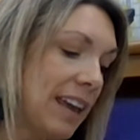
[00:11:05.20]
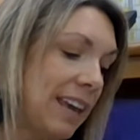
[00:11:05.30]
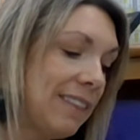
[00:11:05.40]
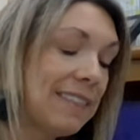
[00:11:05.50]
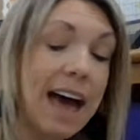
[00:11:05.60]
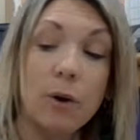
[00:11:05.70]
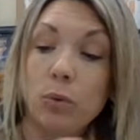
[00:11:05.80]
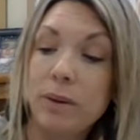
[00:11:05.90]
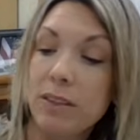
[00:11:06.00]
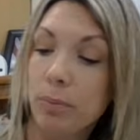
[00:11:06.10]
And that
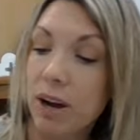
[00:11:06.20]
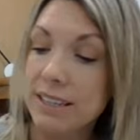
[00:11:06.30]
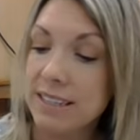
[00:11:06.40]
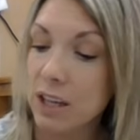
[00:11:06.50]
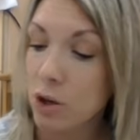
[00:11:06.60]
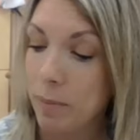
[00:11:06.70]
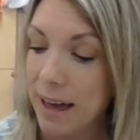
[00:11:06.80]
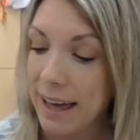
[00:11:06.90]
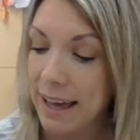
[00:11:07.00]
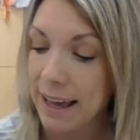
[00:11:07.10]
will be the price that you
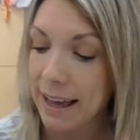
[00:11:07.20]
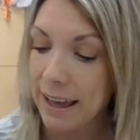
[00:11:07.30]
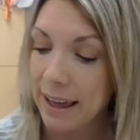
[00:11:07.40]
pay